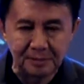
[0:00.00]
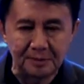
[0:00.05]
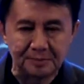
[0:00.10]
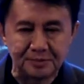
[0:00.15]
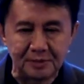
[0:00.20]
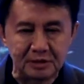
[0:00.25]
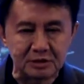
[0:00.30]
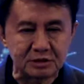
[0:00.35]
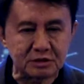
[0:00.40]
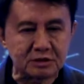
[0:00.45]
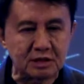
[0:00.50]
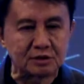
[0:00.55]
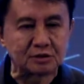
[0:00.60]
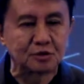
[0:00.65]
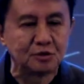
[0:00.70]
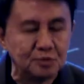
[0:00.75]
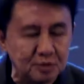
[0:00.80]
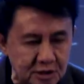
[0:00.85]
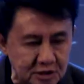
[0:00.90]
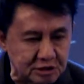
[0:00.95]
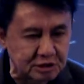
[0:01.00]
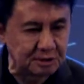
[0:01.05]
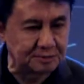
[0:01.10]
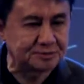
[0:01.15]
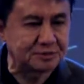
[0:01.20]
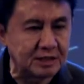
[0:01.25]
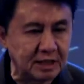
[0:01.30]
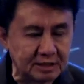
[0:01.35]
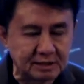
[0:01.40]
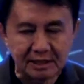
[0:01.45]
people start to worship
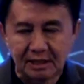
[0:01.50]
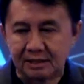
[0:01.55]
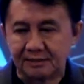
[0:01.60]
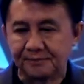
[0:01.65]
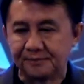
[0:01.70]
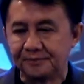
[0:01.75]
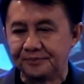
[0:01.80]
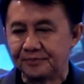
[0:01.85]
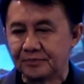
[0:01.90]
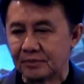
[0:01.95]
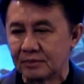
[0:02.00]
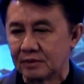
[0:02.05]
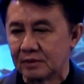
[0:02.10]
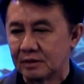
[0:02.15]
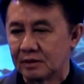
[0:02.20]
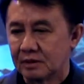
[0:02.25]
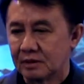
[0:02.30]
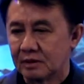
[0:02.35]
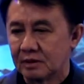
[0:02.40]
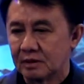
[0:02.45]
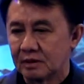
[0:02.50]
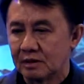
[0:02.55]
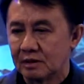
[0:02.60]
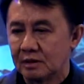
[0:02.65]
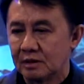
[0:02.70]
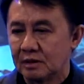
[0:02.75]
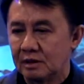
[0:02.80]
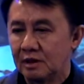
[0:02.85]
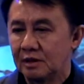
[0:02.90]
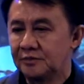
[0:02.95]
Satan.
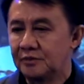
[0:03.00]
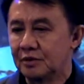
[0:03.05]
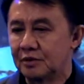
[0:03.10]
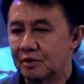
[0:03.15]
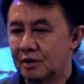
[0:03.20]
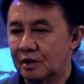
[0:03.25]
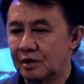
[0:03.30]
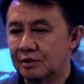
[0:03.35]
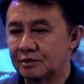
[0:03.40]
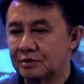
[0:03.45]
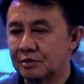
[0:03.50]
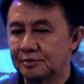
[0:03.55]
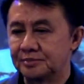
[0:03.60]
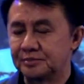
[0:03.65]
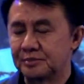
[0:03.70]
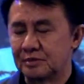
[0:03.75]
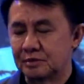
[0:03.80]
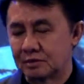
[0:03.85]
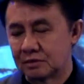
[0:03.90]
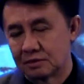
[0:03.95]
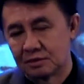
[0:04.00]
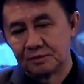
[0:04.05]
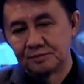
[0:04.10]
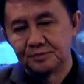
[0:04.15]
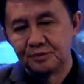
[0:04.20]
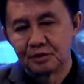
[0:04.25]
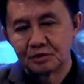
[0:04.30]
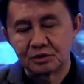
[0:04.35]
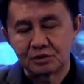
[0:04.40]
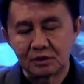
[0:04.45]
If you go to
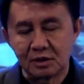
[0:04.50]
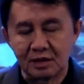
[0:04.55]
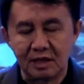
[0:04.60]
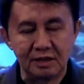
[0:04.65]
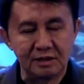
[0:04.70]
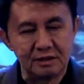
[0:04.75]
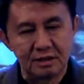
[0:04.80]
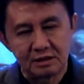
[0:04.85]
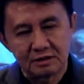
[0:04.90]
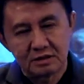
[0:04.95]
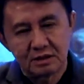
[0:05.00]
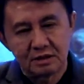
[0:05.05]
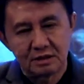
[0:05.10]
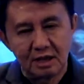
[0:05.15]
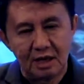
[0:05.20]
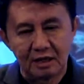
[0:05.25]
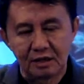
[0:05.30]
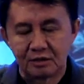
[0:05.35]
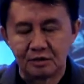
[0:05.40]
bookstore, I, yesterday I